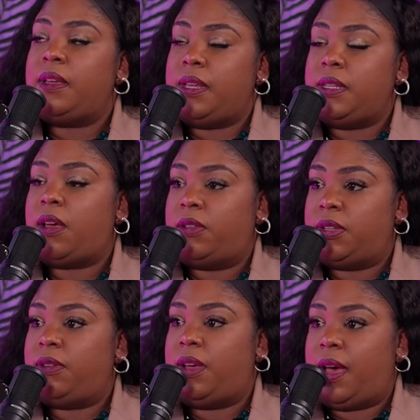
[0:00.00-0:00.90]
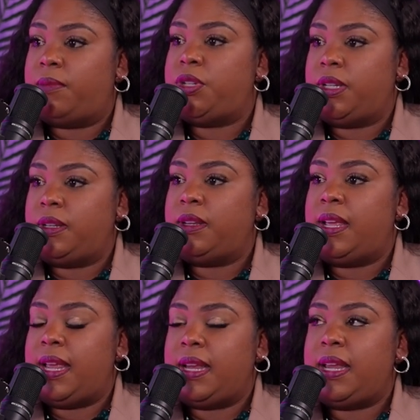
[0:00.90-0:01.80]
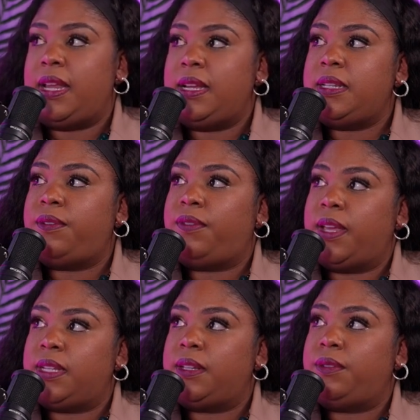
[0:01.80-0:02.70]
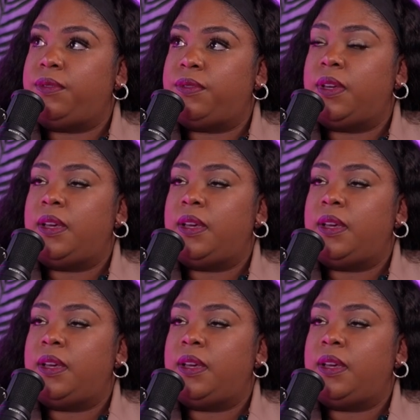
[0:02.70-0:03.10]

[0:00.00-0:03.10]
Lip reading: is also an option, and it is effective.